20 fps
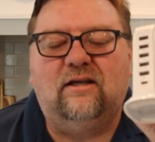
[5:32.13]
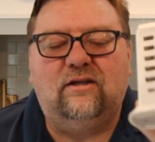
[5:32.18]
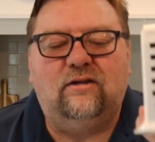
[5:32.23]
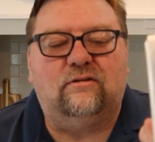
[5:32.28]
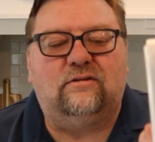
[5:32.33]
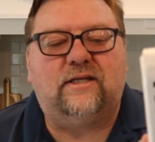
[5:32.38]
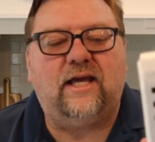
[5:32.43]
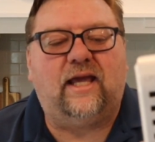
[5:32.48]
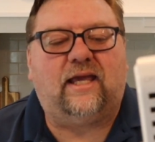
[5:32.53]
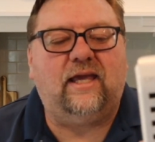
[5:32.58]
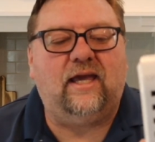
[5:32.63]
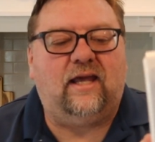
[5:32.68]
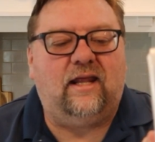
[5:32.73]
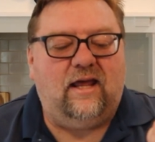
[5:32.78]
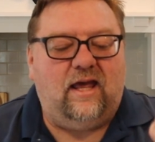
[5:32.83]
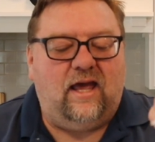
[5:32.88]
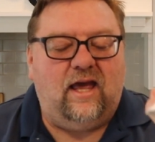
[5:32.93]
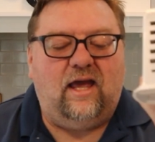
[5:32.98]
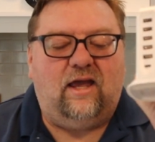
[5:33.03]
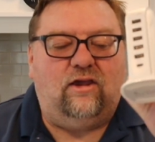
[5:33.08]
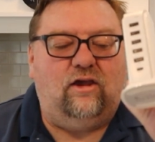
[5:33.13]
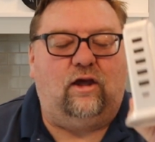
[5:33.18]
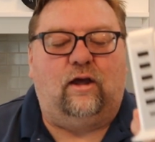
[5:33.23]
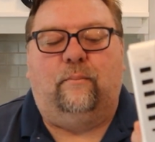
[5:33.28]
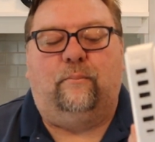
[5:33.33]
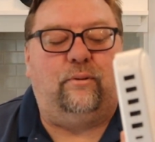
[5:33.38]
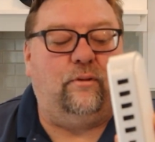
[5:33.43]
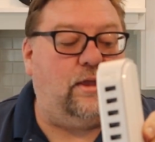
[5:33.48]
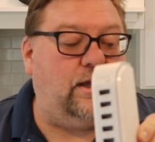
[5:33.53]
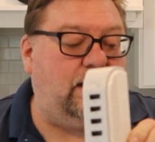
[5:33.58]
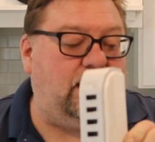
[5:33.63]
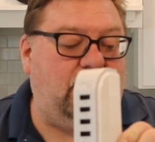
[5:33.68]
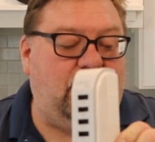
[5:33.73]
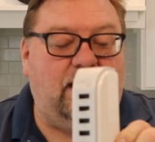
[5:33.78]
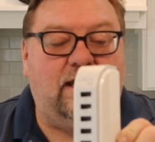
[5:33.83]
You take it, you can plug it